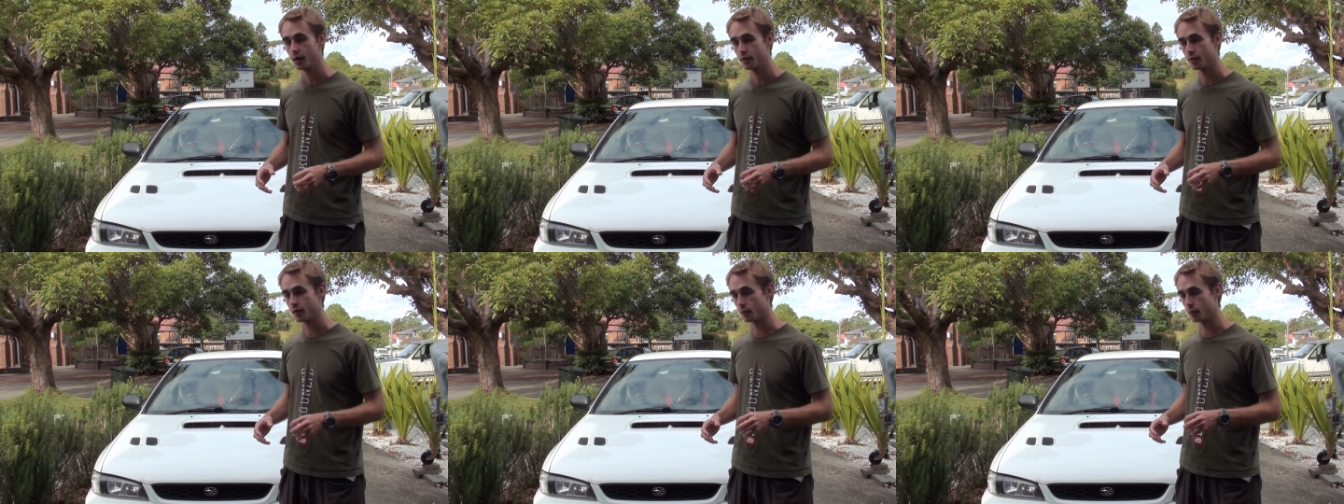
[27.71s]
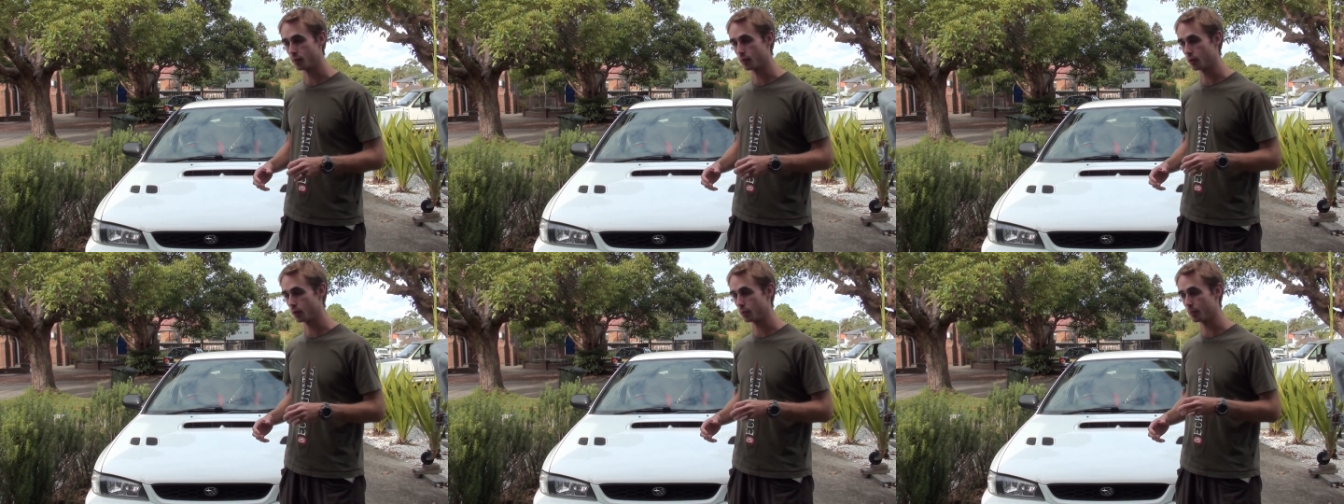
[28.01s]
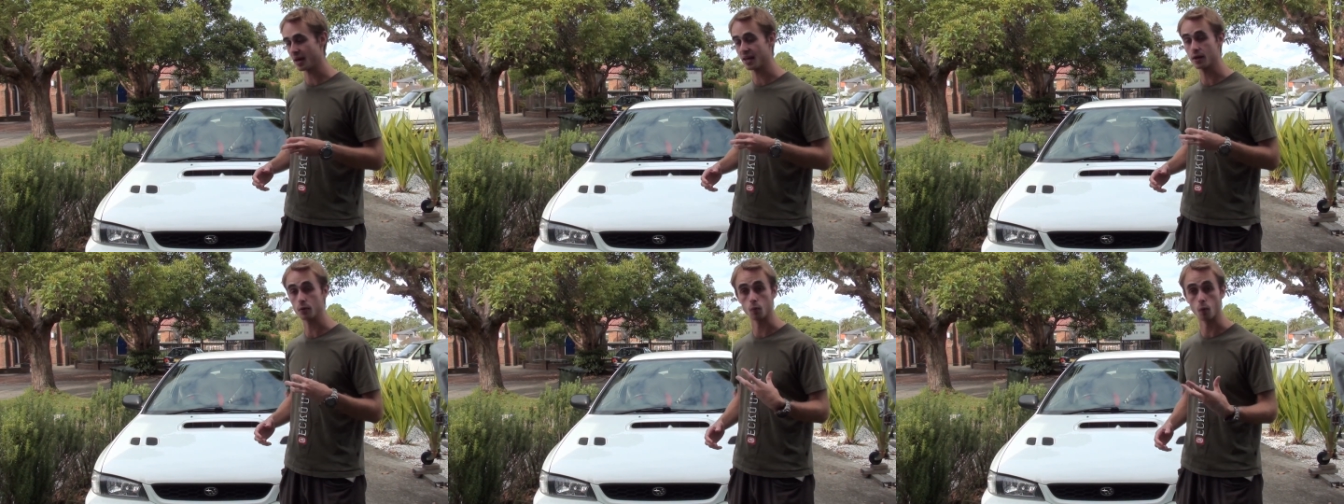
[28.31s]
that will
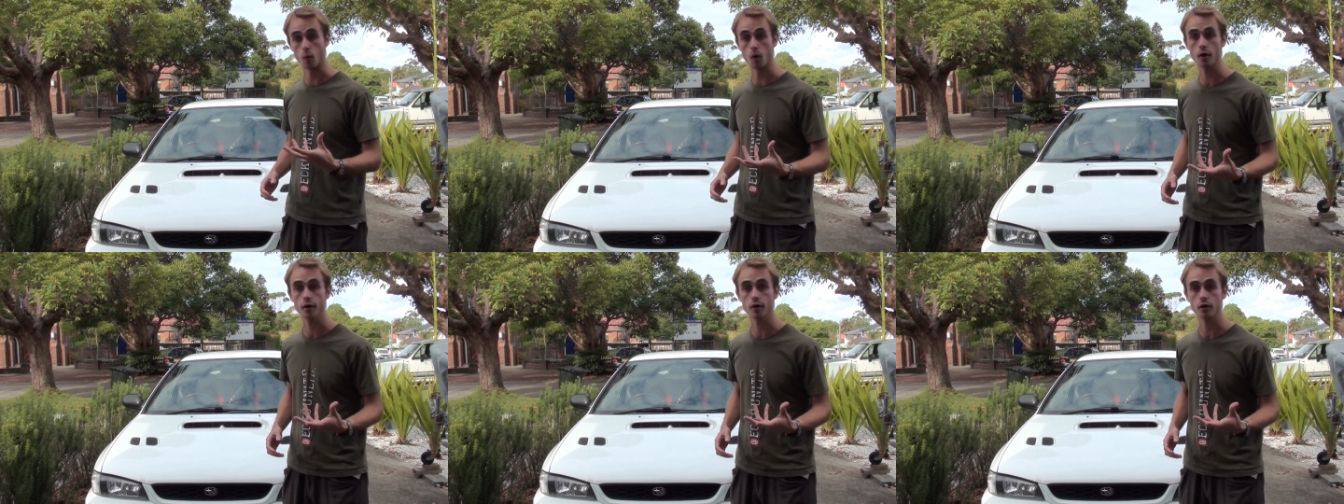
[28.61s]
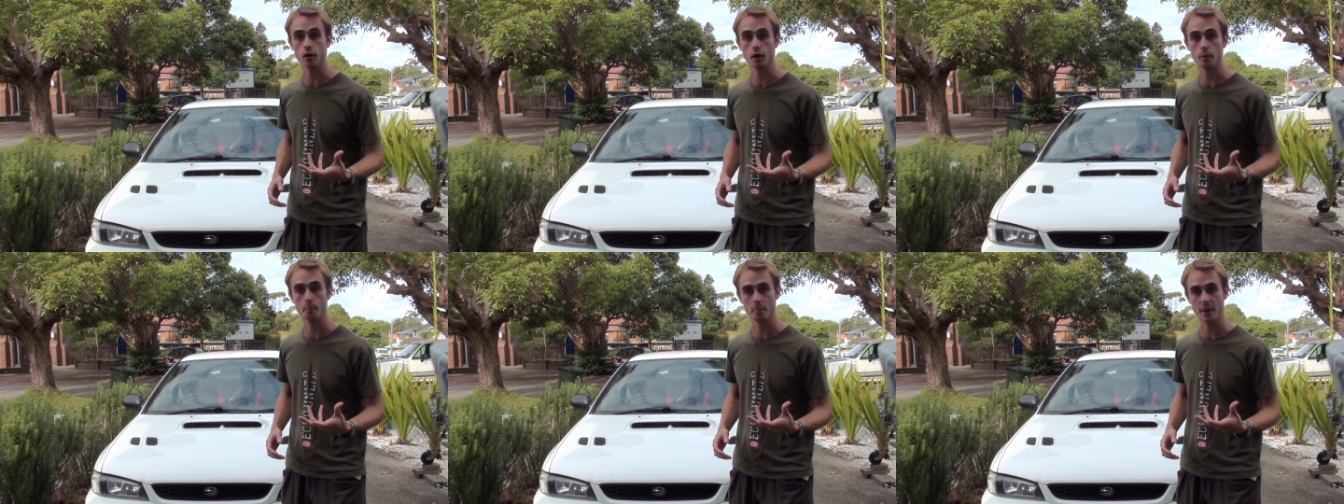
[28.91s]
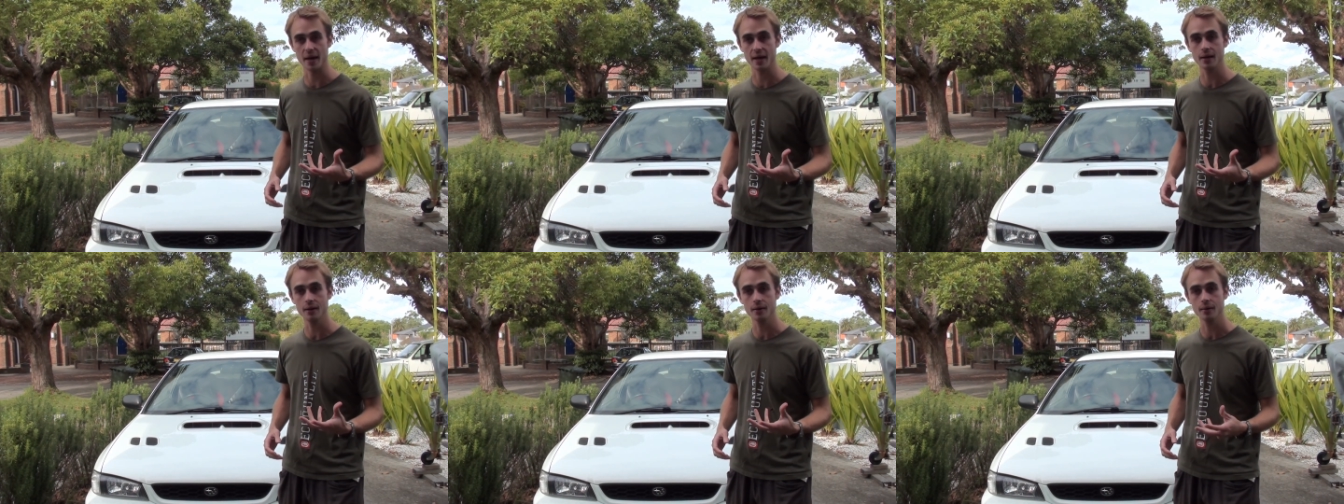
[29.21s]
make it work a lot
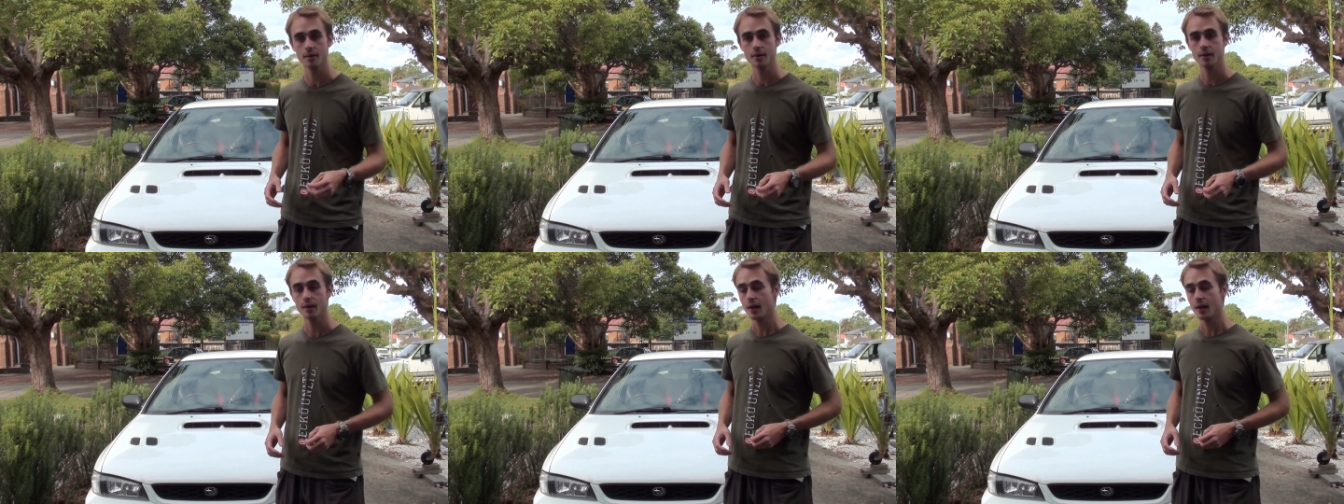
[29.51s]
better.